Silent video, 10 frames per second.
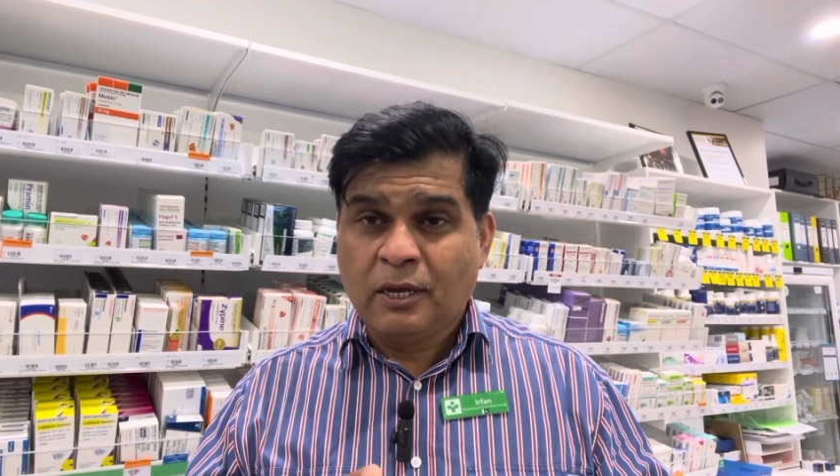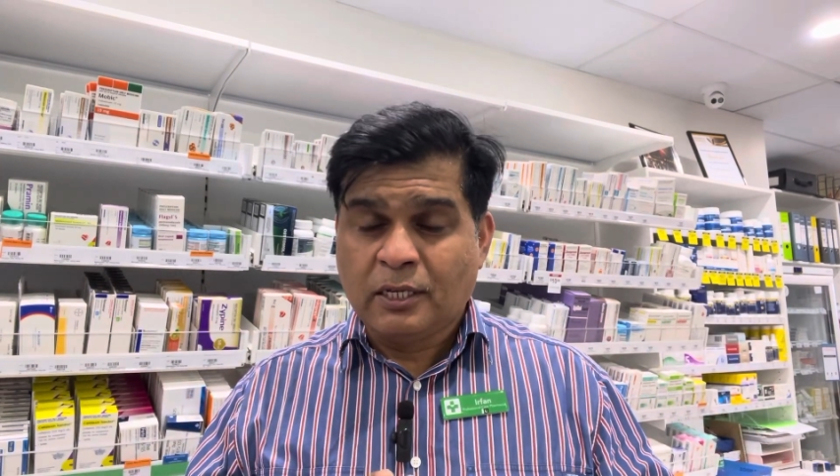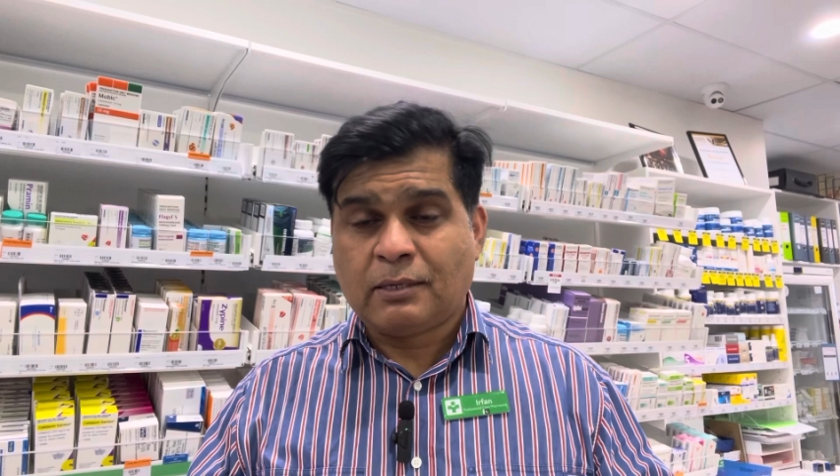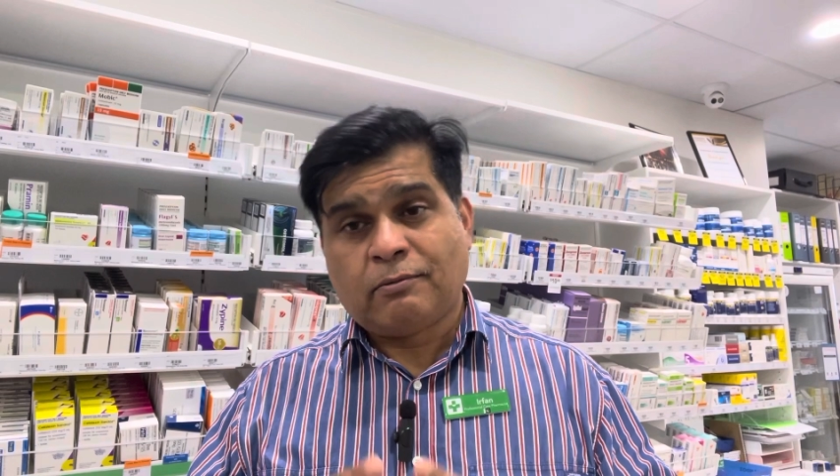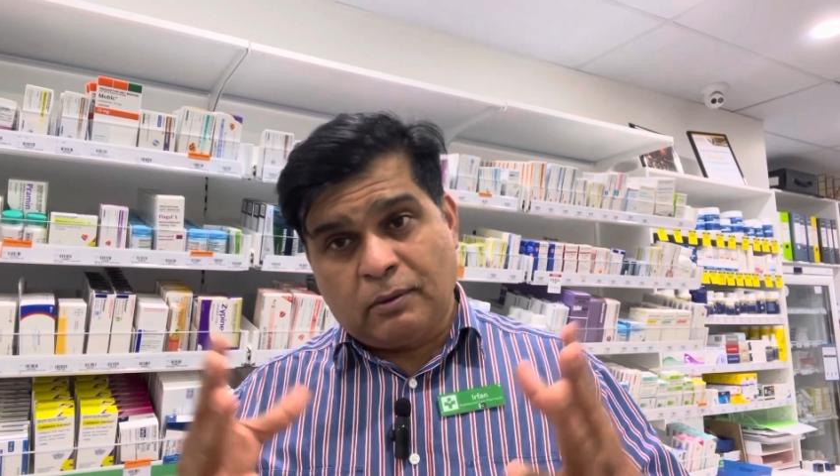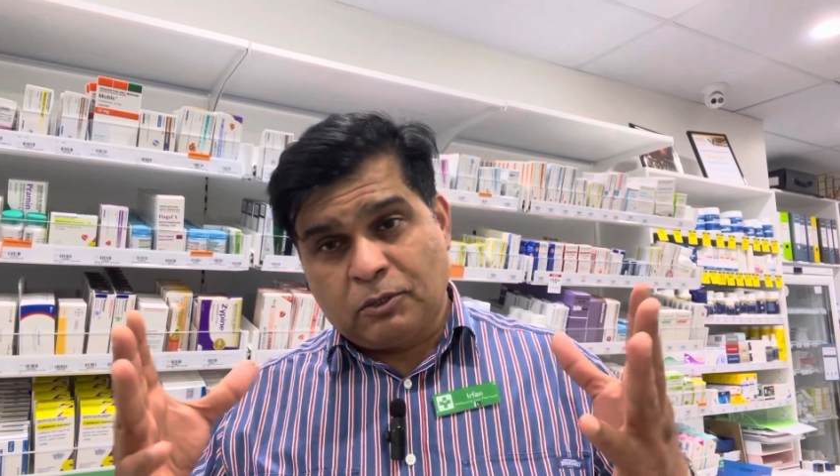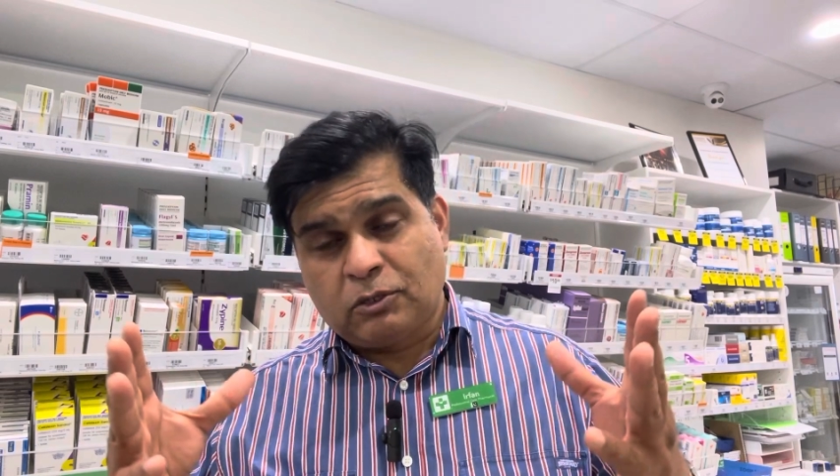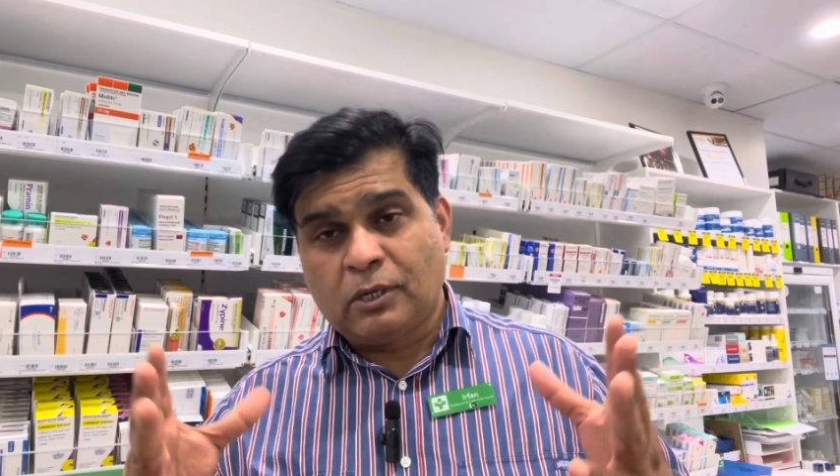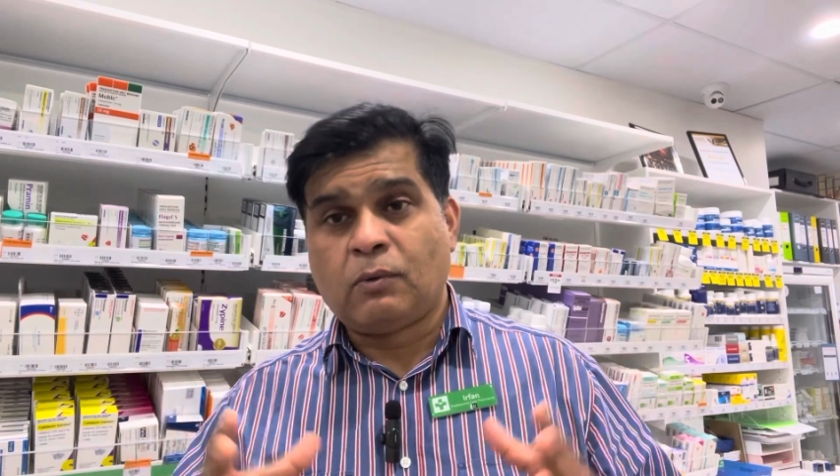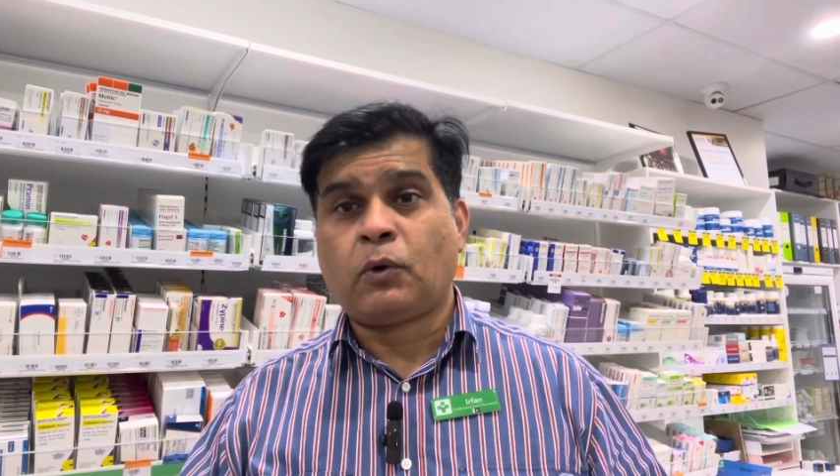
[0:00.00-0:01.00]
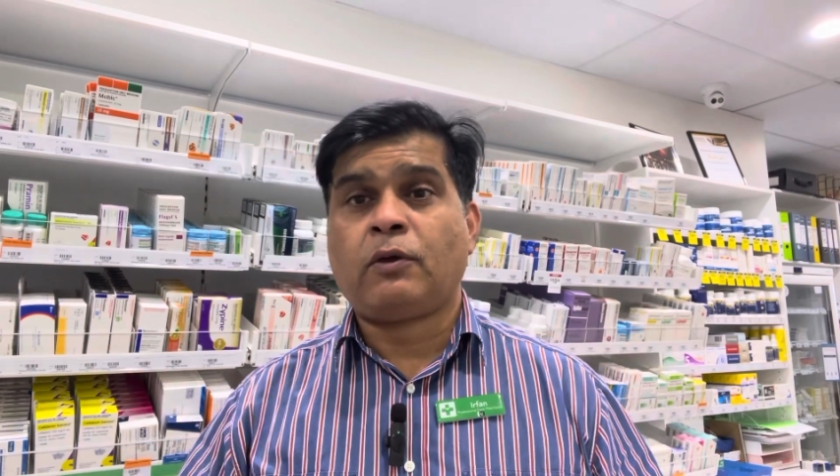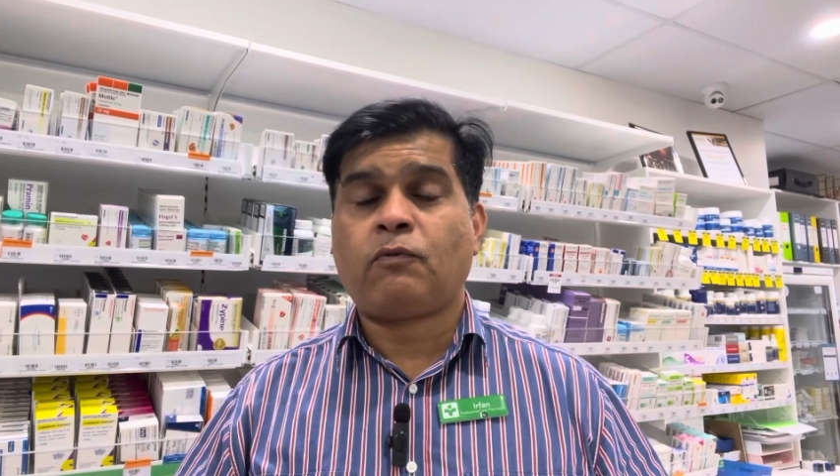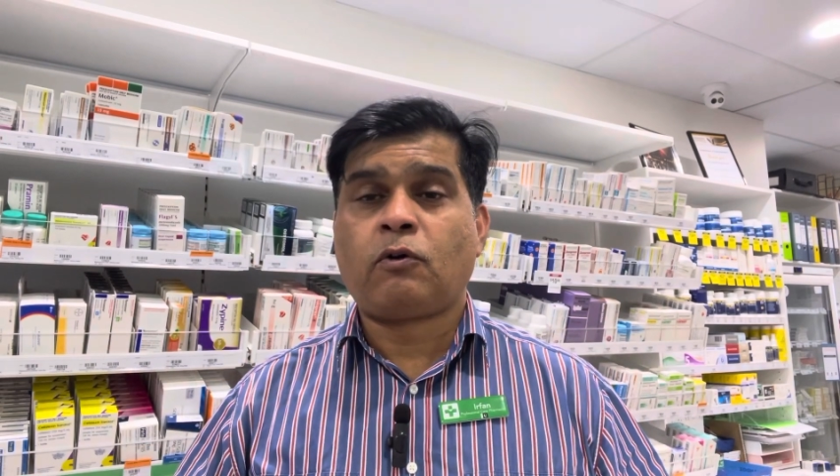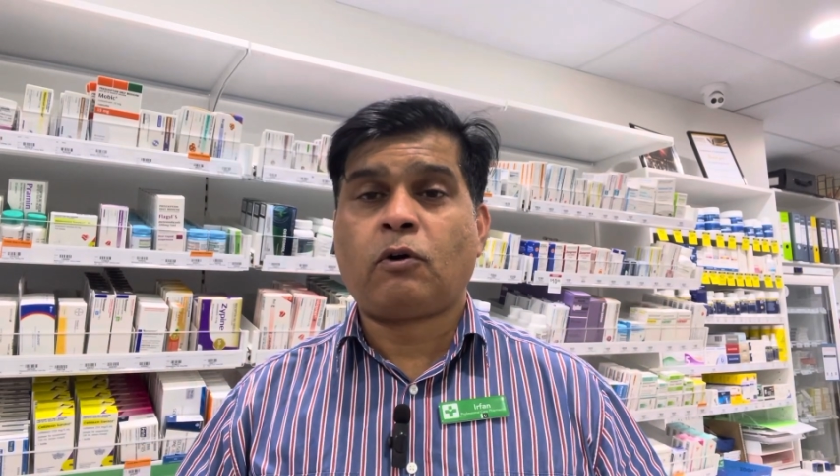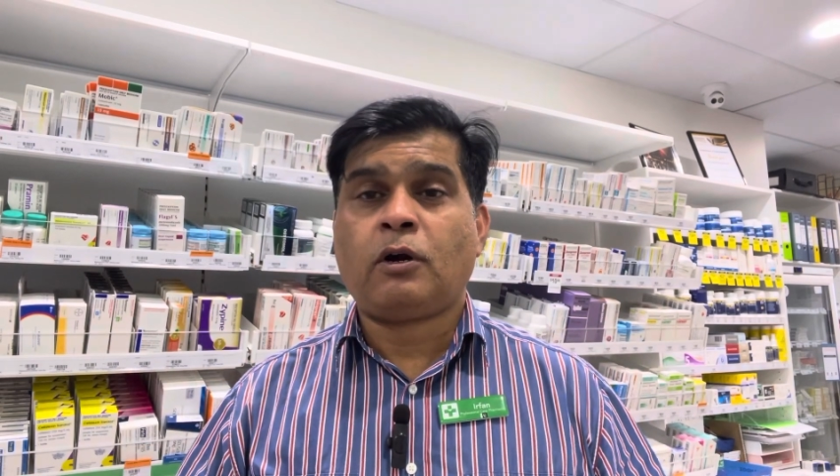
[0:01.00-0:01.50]
Some of them are still looking
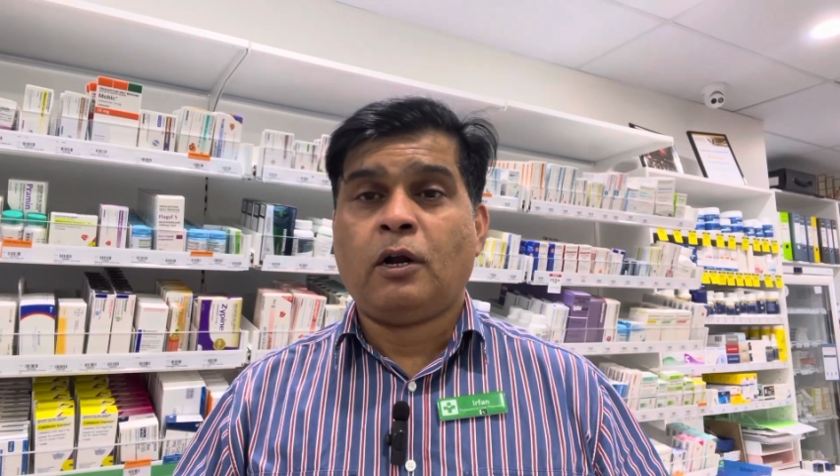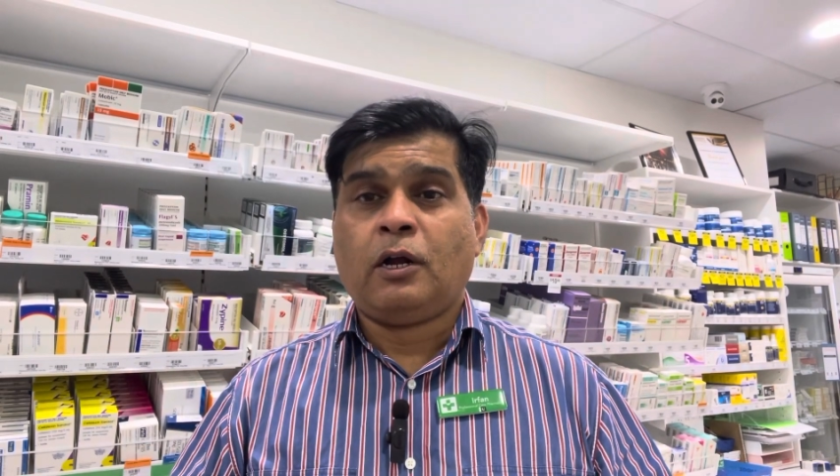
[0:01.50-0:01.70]
for